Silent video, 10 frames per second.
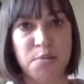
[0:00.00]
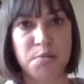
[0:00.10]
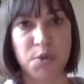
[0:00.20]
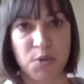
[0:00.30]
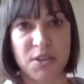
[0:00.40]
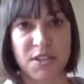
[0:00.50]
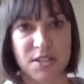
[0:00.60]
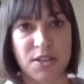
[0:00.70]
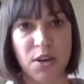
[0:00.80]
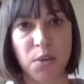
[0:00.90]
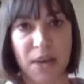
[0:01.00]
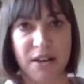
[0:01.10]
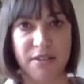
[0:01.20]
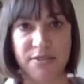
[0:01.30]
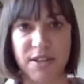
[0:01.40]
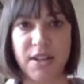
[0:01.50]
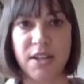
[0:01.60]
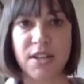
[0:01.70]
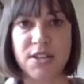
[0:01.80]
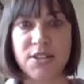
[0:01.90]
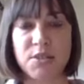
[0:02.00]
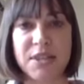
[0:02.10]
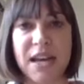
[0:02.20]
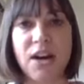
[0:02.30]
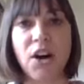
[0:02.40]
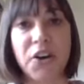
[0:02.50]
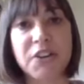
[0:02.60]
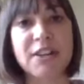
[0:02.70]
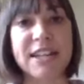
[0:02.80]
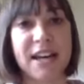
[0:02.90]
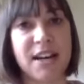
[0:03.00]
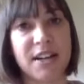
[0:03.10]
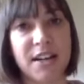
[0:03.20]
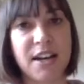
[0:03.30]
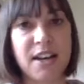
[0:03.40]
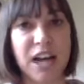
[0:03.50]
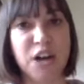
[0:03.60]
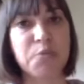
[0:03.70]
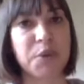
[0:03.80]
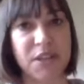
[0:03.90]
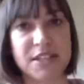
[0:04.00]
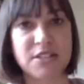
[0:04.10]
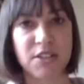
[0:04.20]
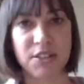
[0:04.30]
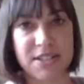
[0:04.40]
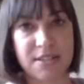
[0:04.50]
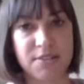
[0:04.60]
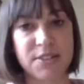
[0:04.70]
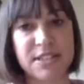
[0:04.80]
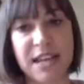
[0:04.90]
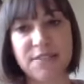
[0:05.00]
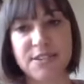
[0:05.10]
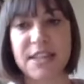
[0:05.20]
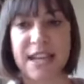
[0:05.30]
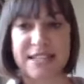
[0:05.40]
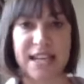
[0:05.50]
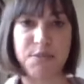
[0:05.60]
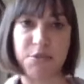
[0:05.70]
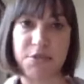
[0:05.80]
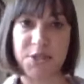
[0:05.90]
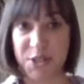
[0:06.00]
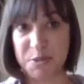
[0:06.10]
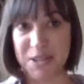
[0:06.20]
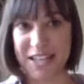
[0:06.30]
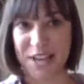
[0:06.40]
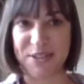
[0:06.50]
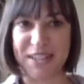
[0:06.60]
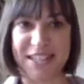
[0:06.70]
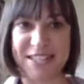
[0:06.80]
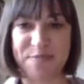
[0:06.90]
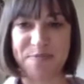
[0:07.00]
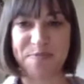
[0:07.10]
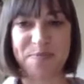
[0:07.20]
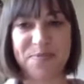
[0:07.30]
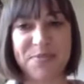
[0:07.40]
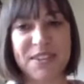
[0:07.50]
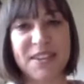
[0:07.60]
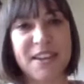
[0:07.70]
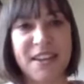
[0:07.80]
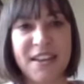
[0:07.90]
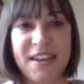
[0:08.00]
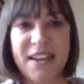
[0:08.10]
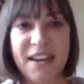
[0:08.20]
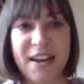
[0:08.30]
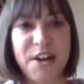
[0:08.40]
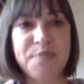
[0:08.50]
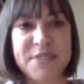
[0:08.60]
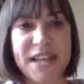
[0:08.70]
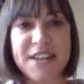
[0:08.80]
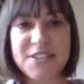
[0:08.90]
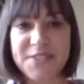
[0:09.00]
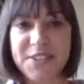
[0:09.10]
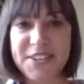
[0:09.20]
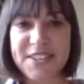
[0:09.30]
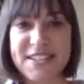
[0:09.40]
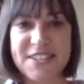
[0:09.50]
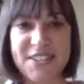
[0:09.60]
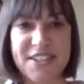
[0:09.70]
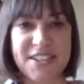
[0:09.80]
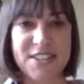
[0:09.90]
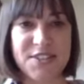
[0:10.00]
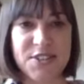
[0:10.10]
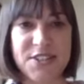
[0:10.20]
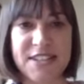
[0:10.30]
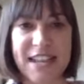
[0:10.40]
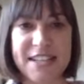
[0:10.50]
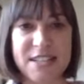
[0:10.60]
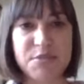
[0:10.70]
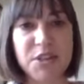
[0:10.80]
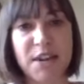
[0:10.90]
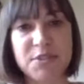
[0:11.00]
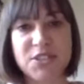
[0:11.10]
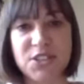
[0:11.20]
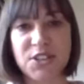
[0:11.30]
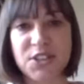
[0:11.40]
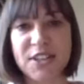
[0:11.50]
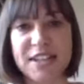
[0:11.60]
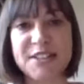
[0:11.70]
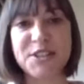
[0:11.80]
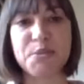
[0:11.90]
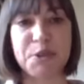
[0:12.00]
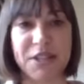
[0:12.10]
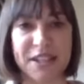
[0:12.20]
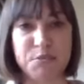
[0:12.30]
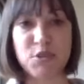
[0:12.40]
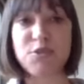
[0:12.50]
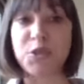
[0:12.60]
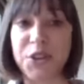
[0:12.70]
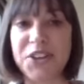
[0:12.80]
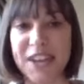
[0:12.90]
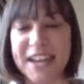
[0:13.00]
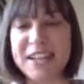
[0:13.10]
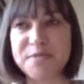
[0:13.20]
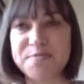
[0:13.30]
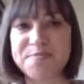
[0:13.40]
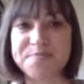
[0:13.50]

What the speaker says: but we're just not aware of it. So without honoring that hunger, our body's not going to feel safe in that it's able to communicate with us. So as you follow this structure, do take some time to tune into your body before you eat,